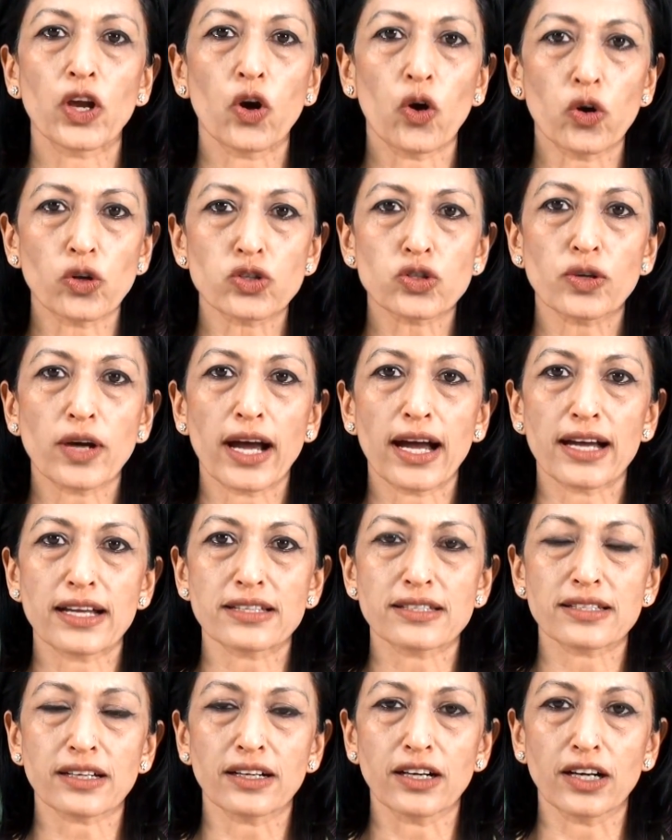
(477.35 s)
also
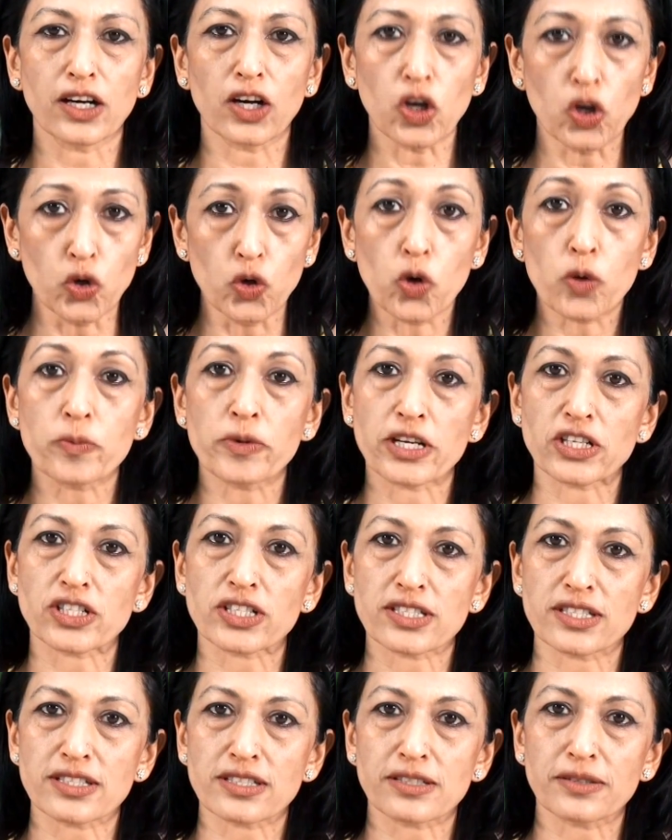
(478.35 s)
has a low pressure
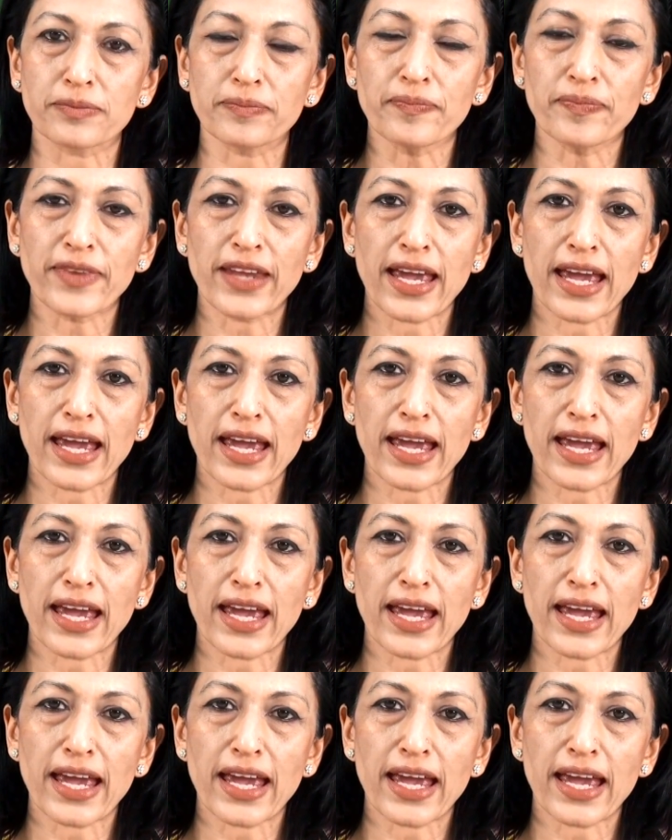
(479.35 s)
system,